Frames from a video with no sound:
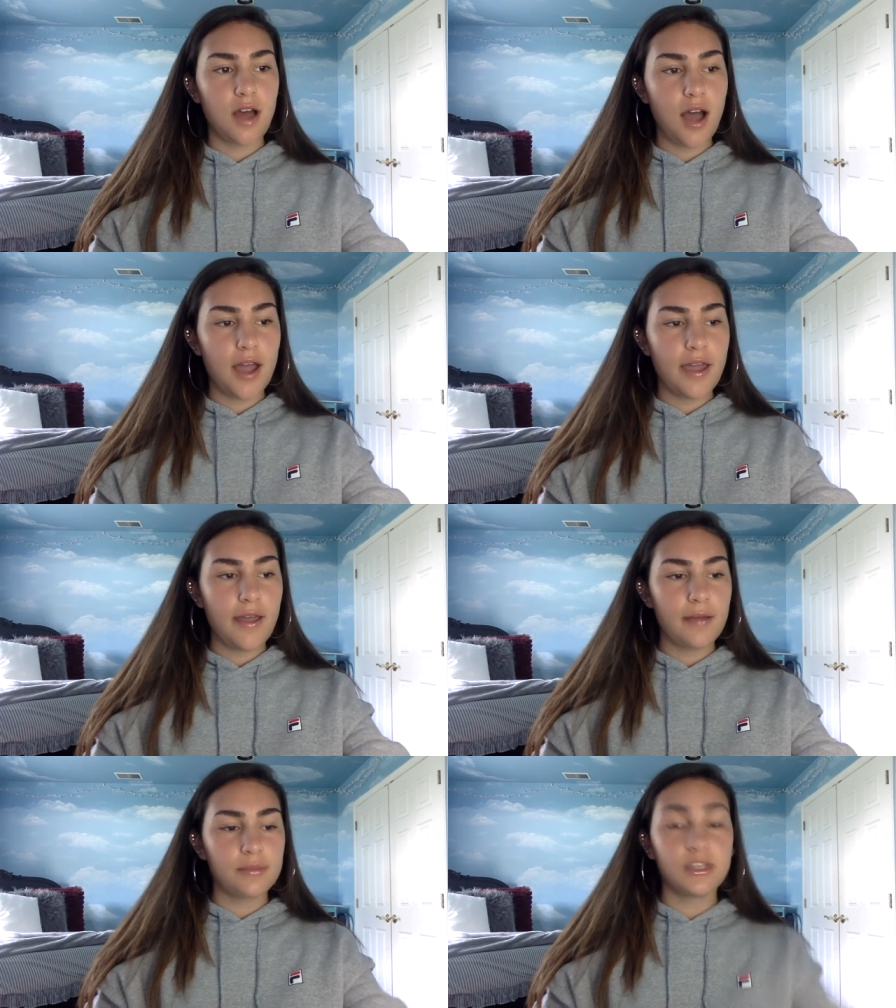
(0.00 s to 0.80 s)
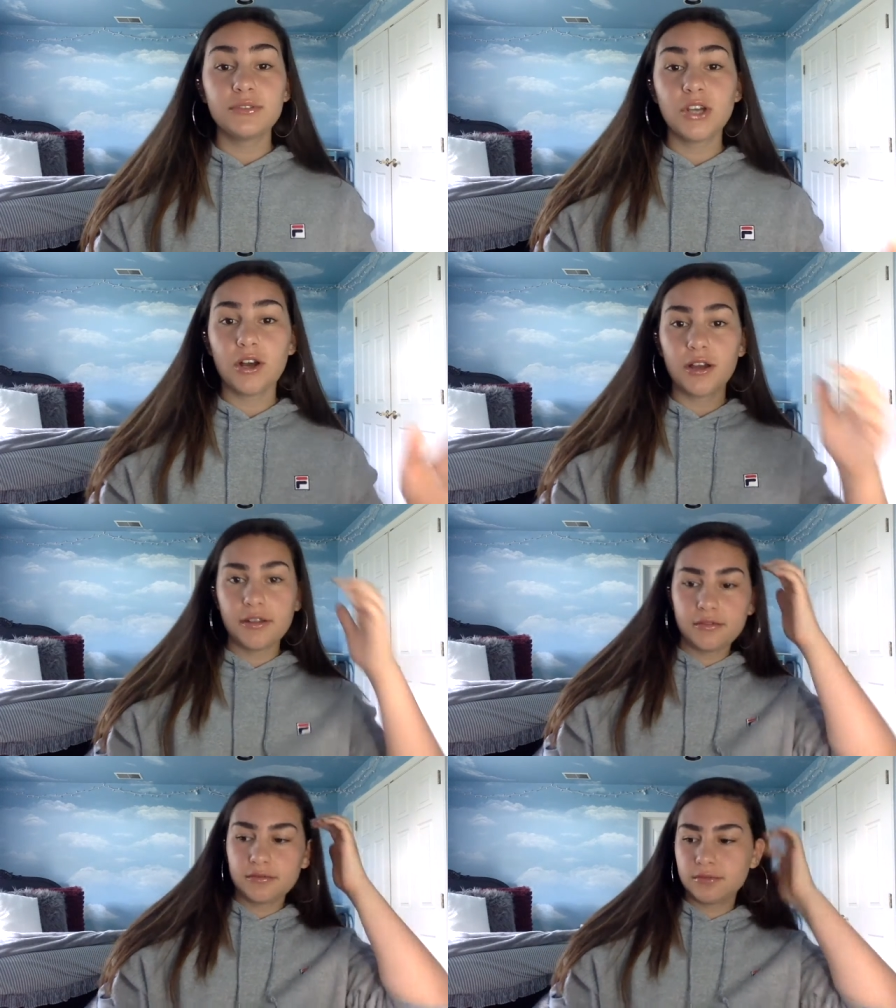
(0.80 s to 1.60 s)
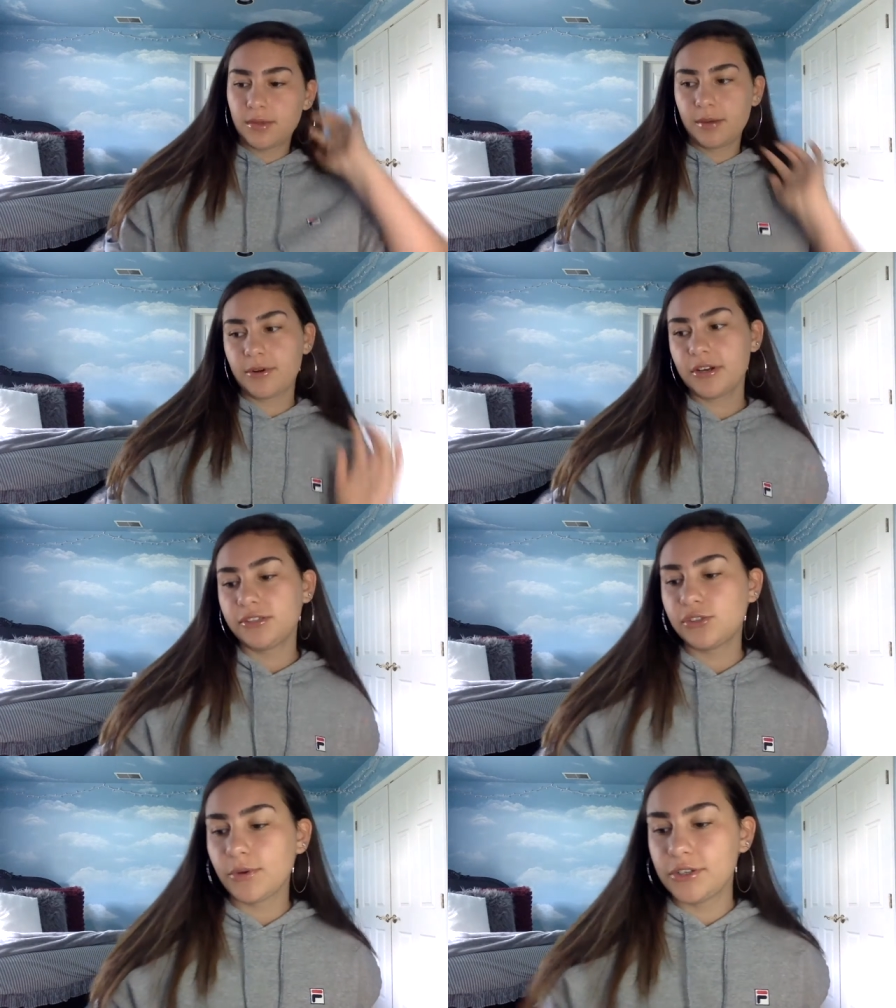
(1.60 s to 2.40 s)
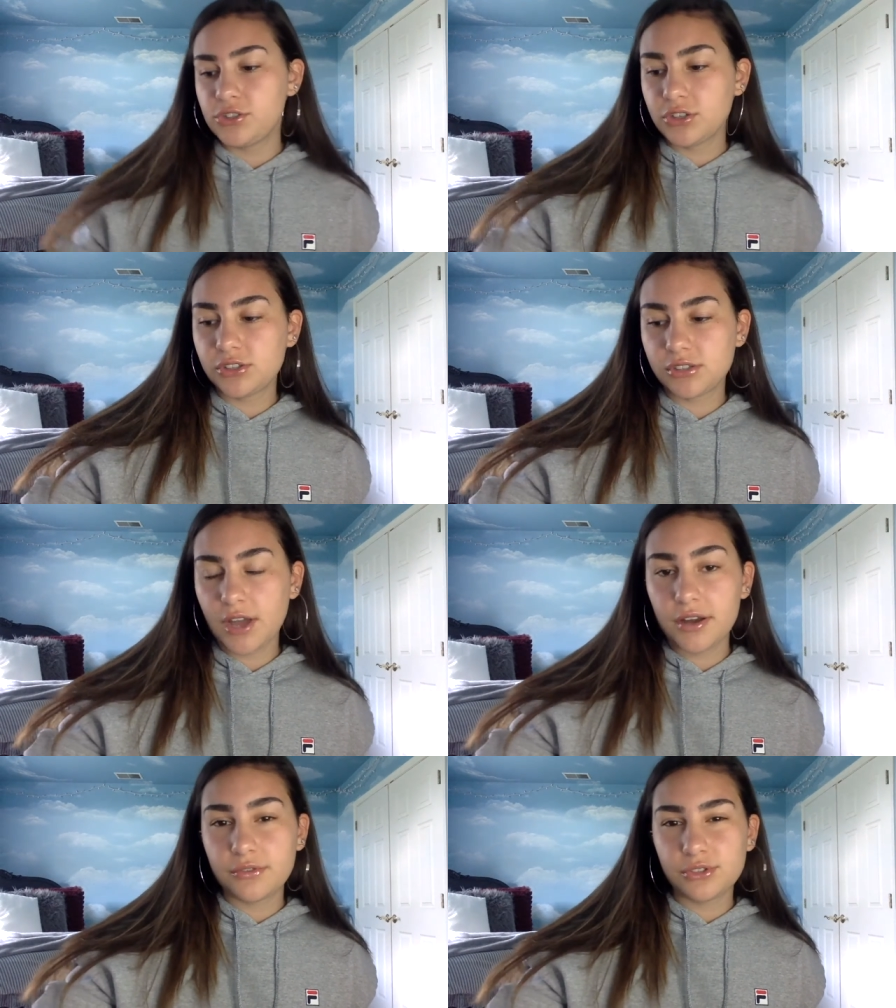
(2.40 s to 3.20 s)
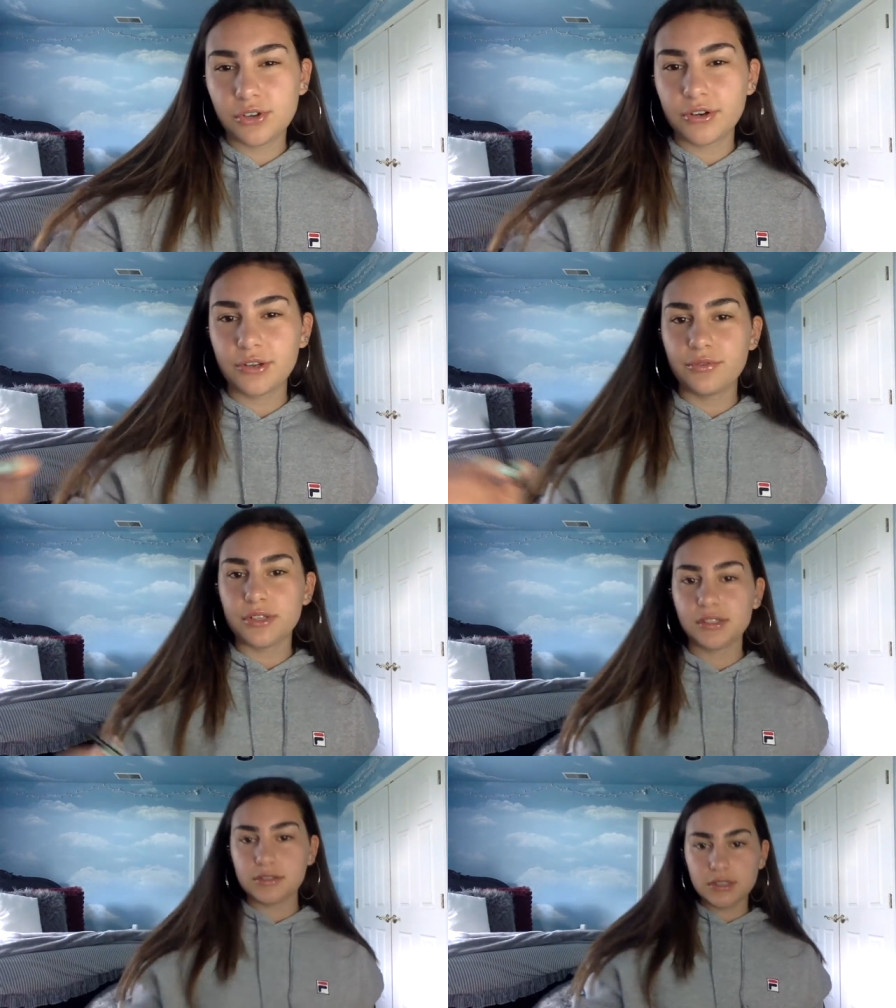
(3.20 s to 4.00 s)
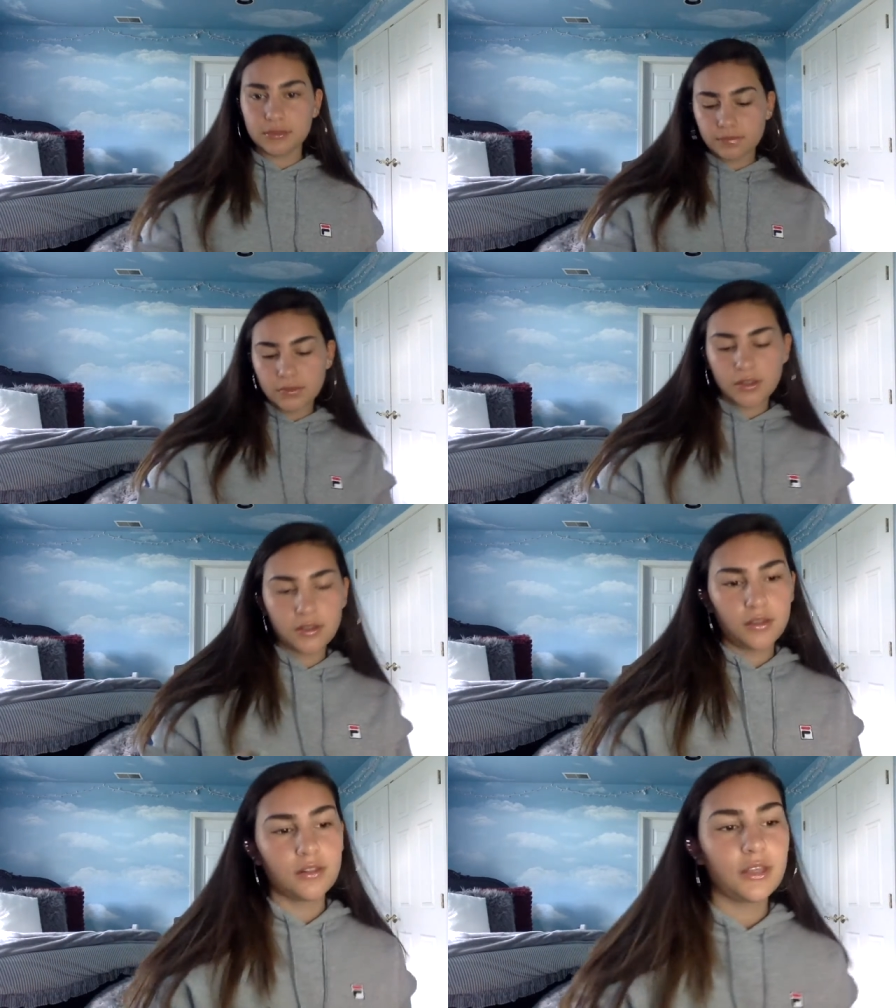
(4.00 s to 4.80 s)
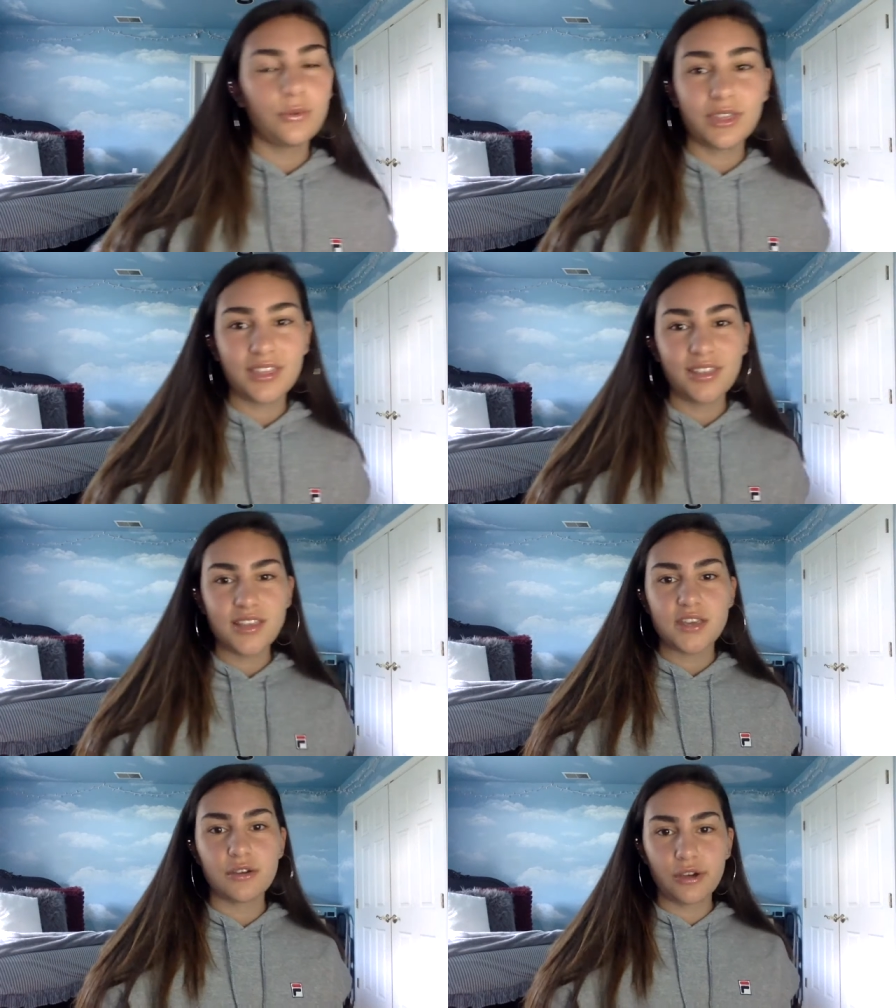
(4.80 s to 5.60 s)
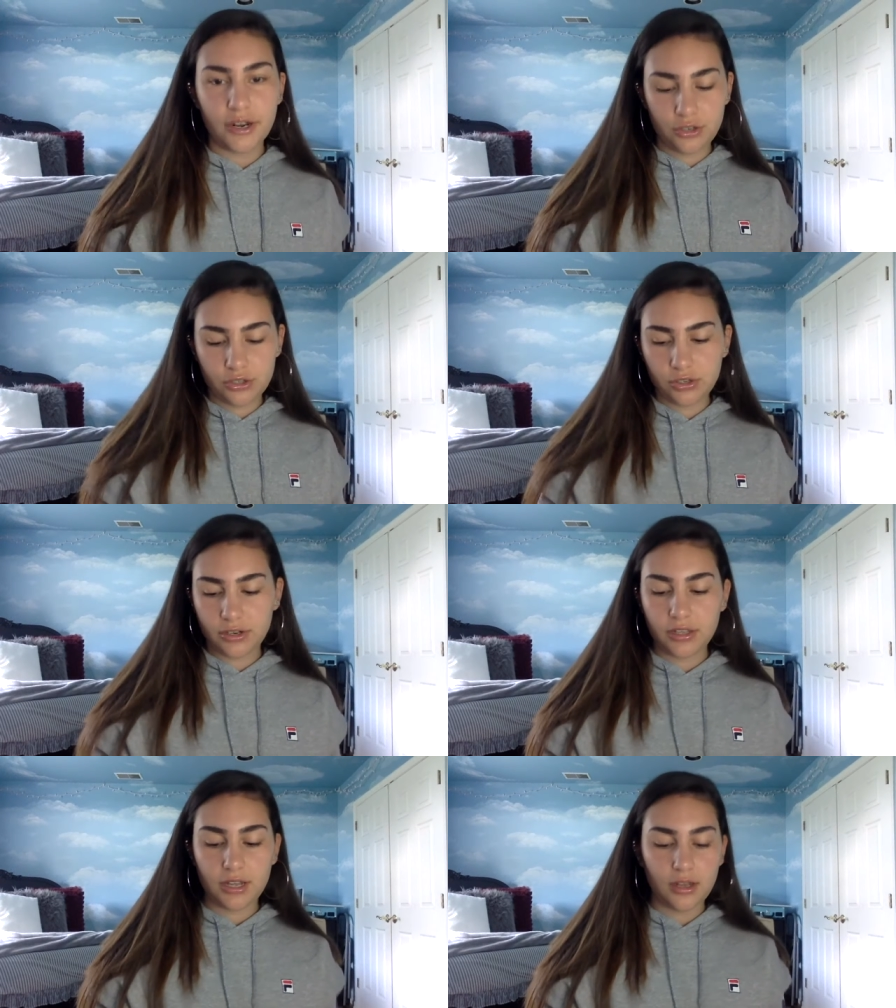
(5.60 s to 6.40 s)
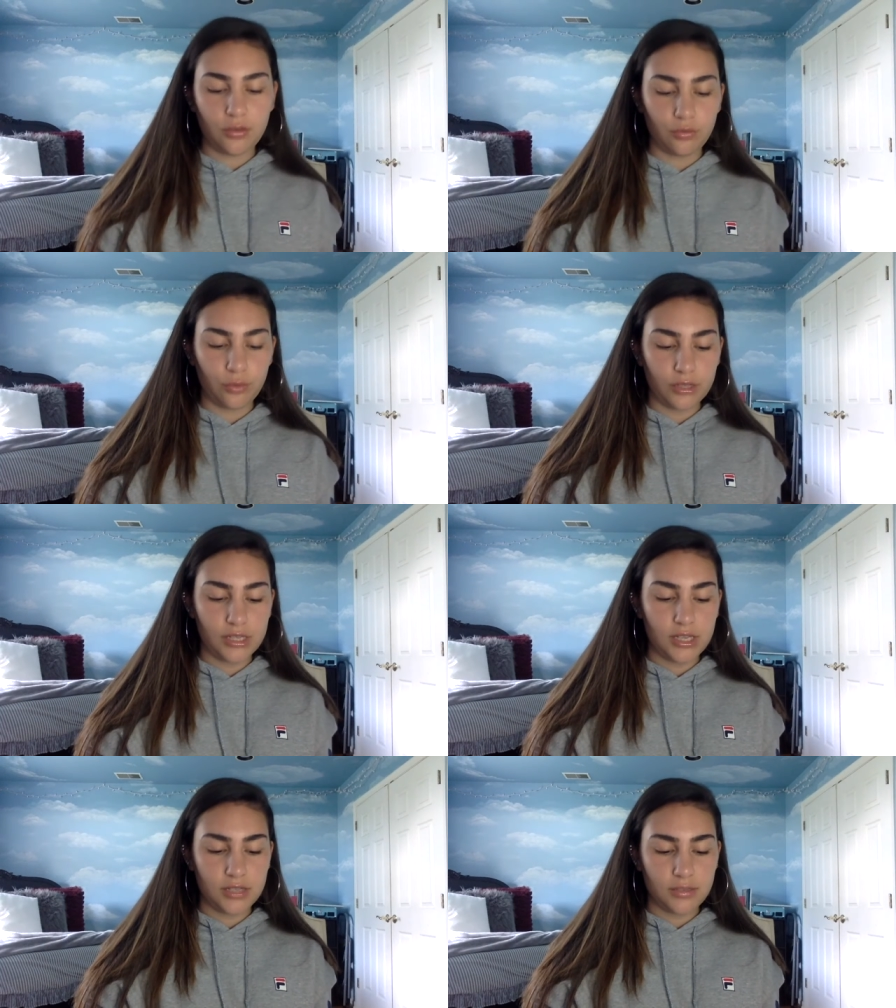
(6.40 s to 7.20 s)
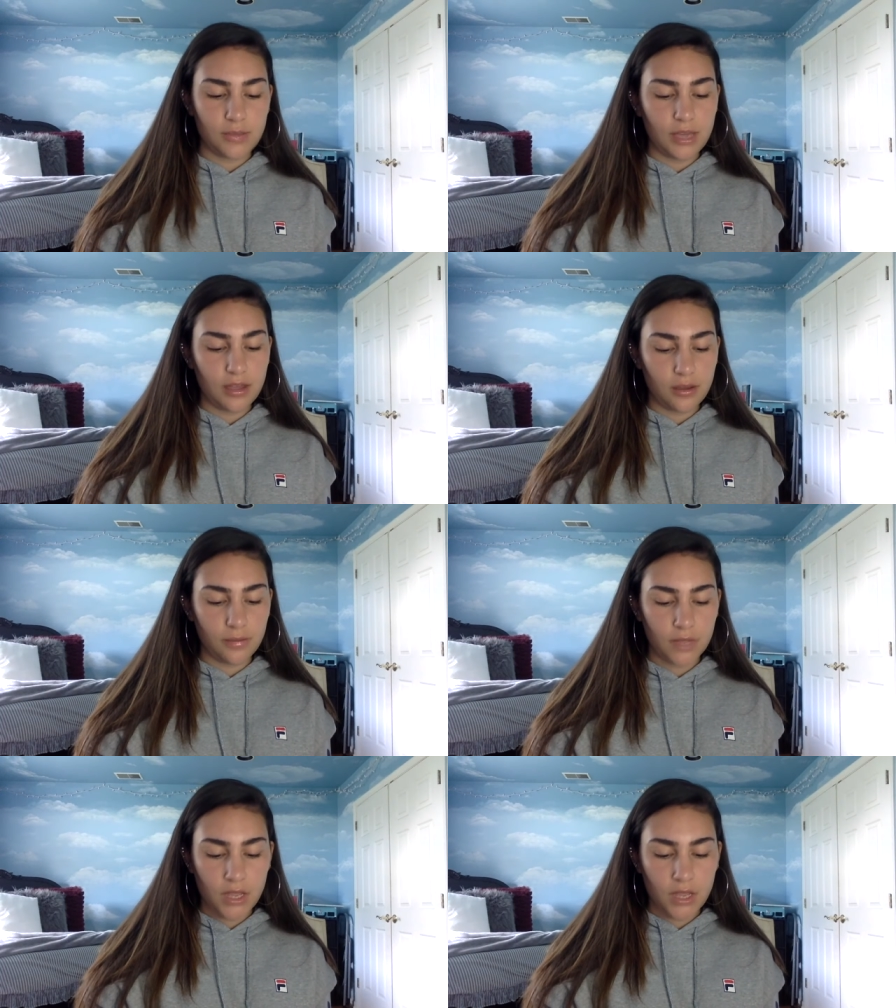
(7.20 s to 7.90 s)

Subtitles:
I am self-taught makeup artist, so I just kind of started recently. Like within the year, I just started getting really into makeup.